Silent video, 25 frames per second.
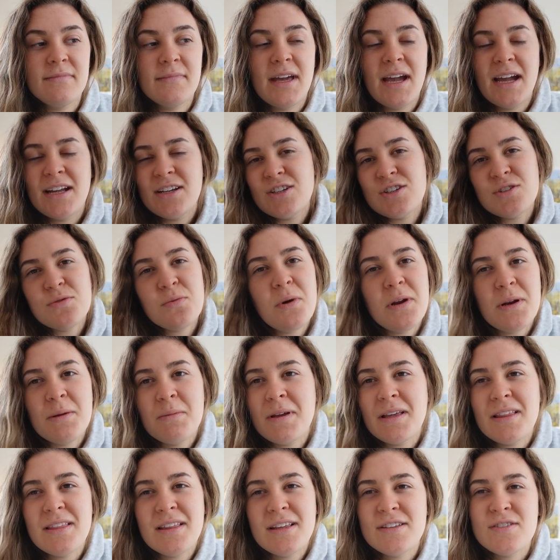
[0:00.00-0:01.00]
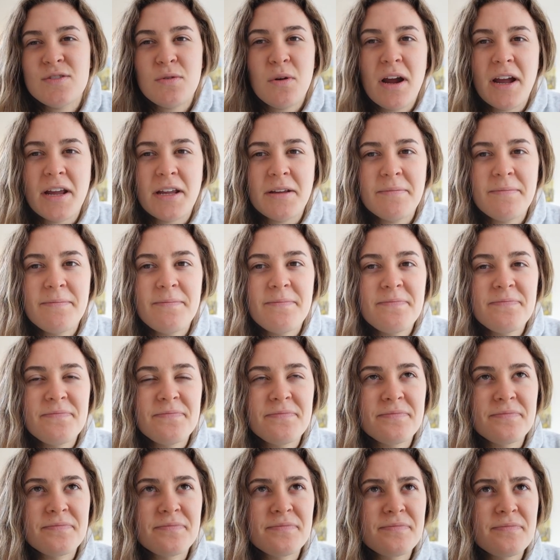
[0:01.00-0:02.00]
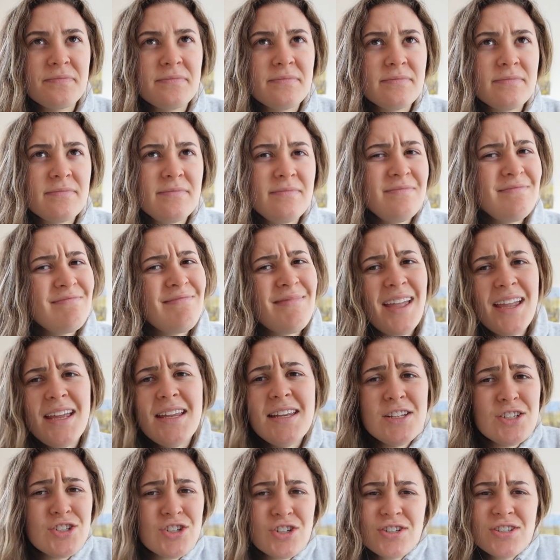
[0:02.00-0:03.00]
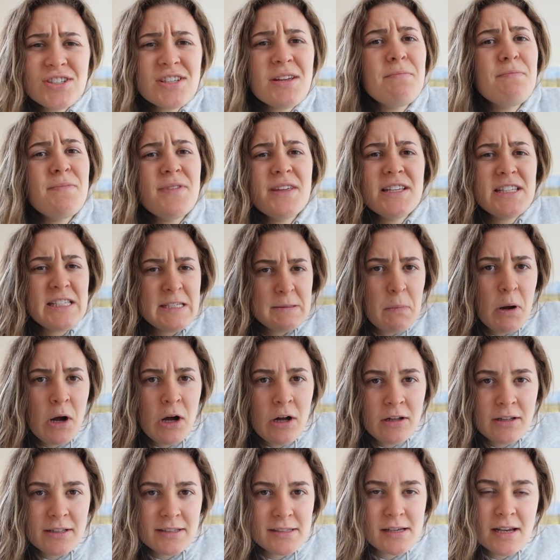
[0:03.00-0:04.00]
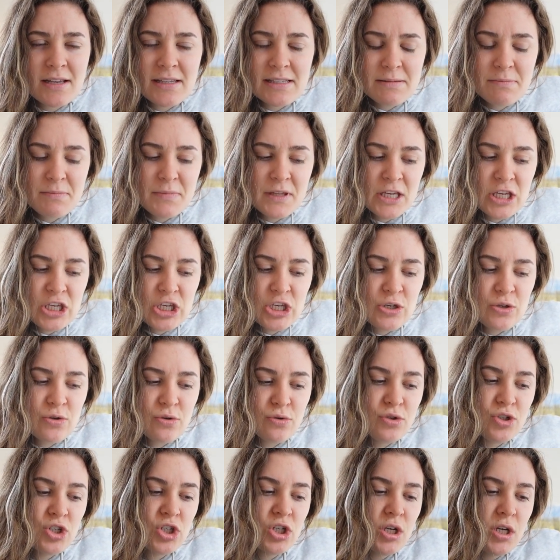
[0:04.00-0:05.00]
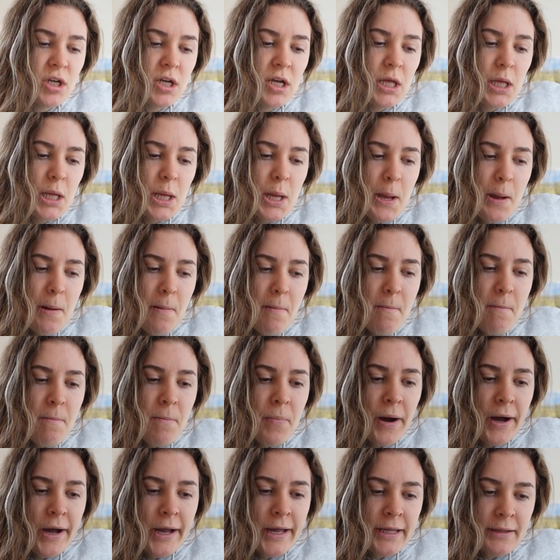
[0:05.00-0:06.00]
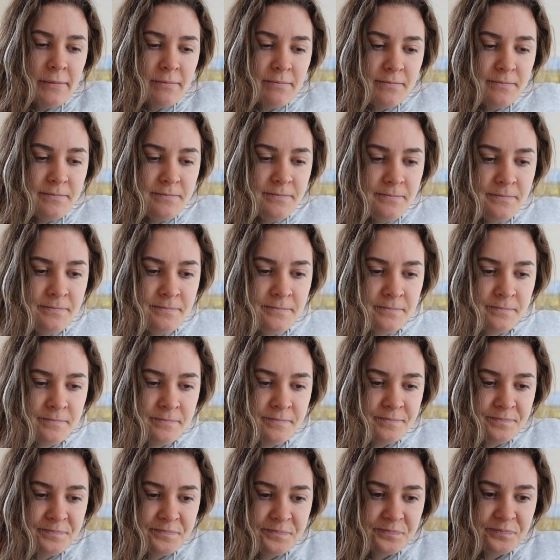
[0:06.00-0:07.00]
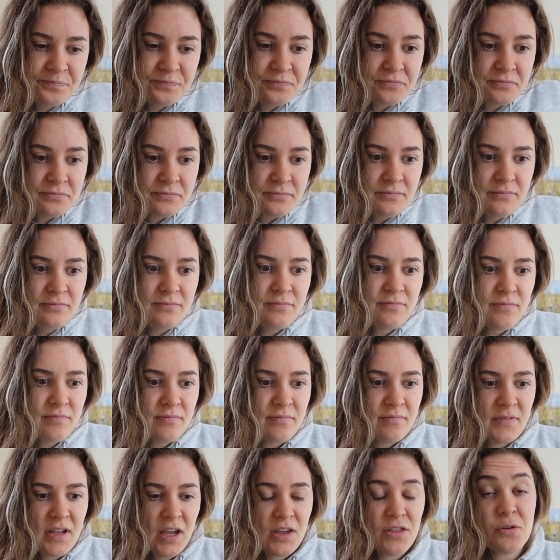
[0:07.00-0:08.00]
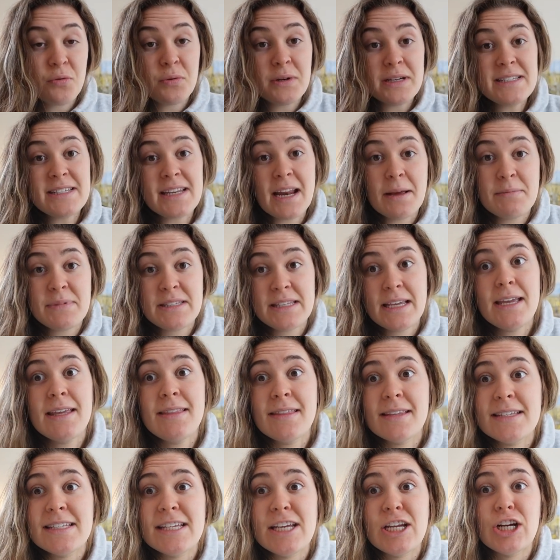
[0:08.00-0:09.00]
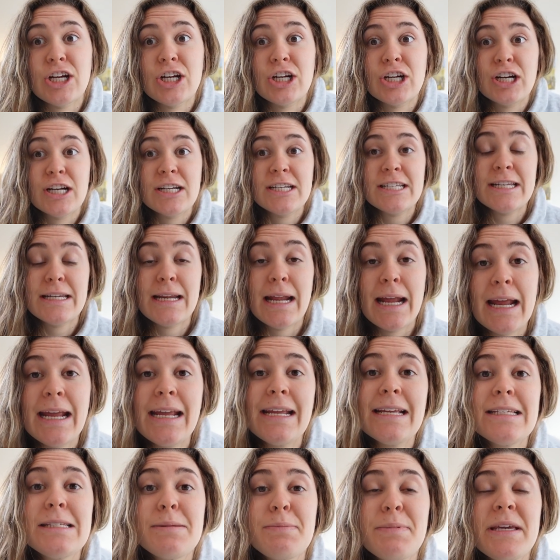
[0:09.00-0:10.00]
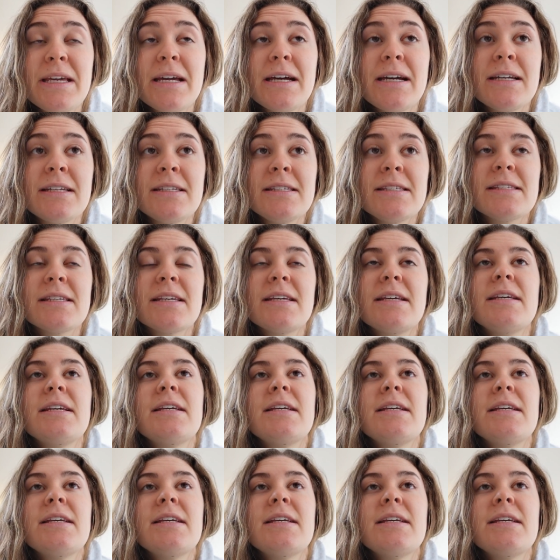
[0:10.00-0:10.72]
I just want to make things right. And it's just something small, it's not something huge, but the reason I'm saying this here today is because